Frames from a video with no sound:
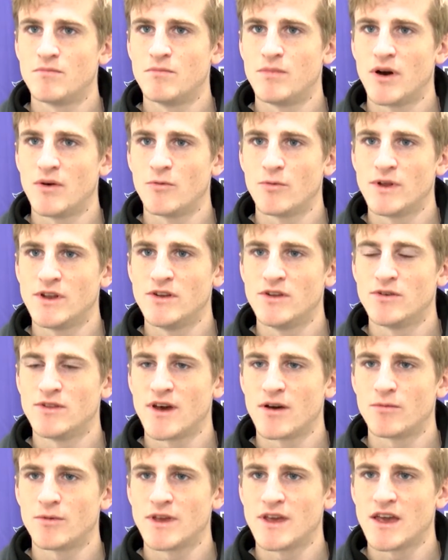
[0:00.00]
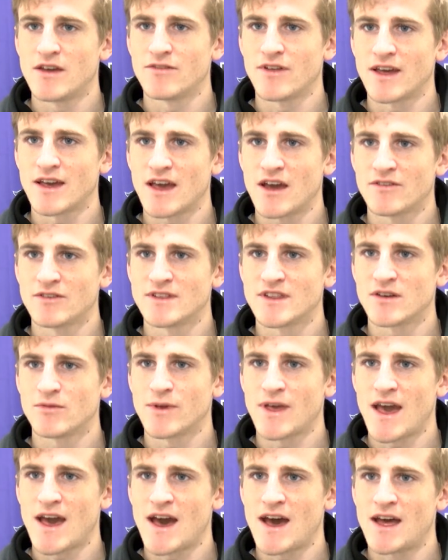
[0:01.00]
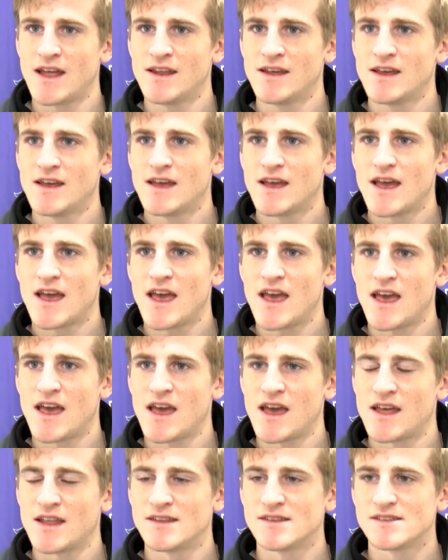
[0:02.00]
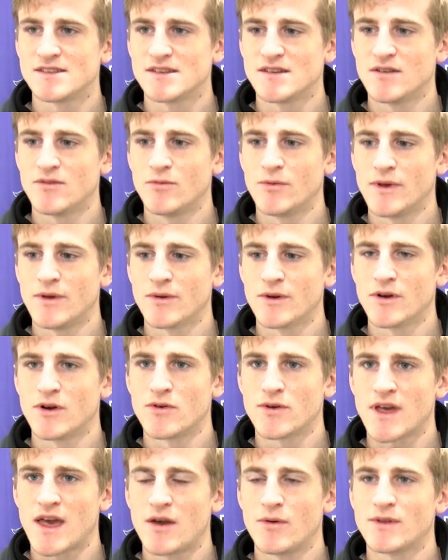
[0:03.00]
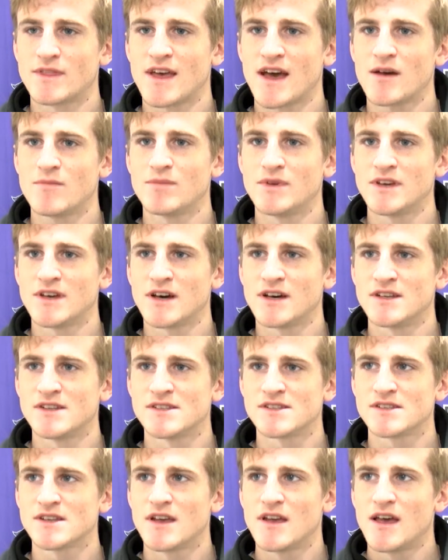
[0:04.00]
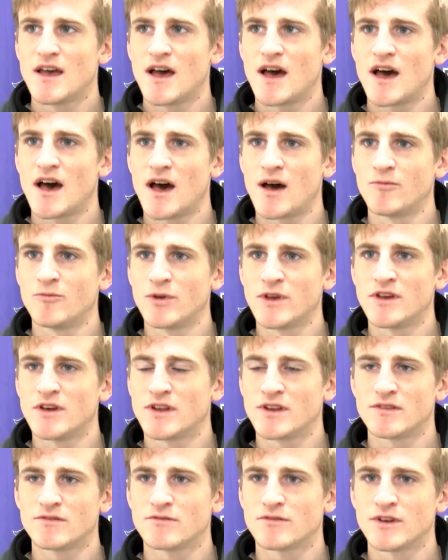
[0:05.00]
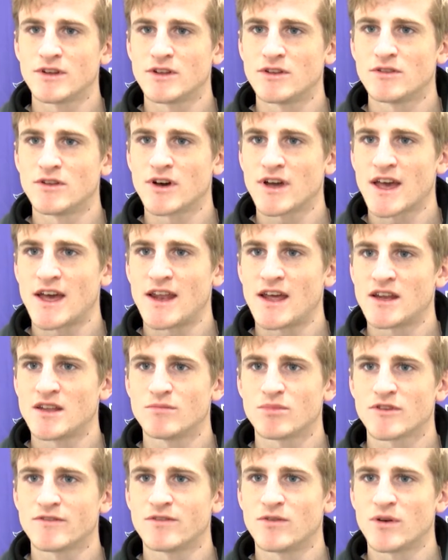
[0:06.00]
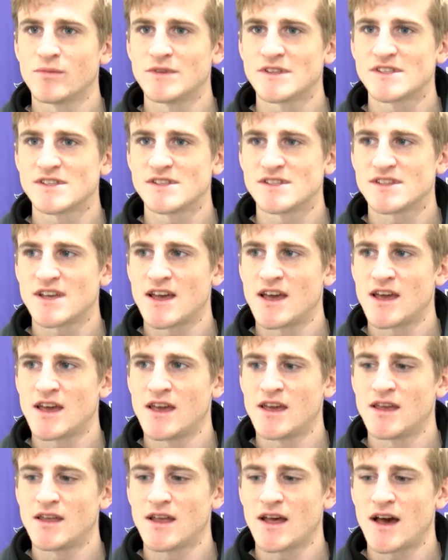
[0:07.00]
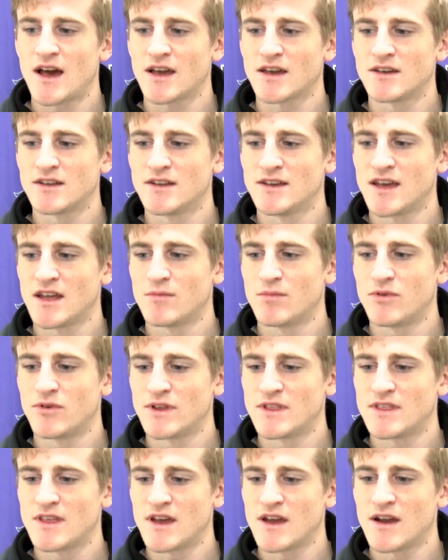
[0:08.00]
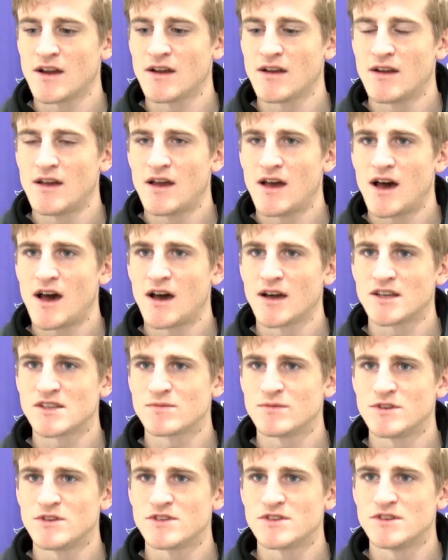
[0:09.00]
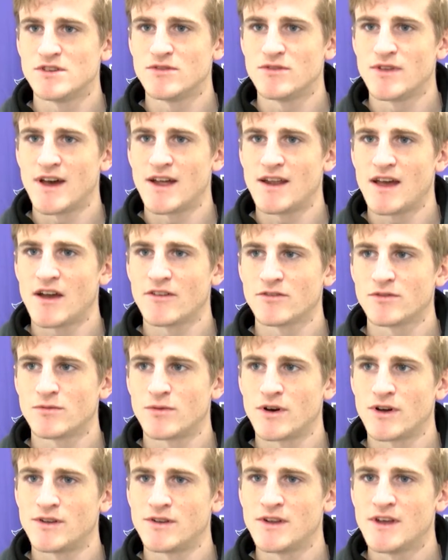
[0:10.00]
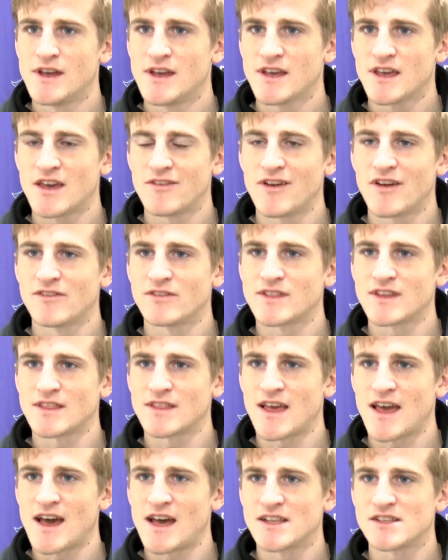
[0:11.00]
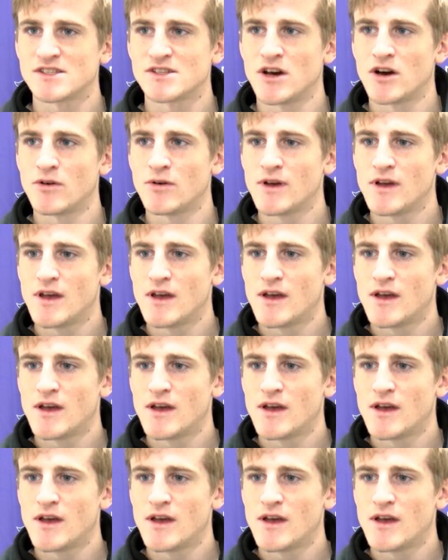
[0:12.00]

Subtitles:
But we knew that we gave like everything we had, and we were okay with that because we couldn't really look at any performance and say I could get a point there, because we just knew that everyone gave everything they had. So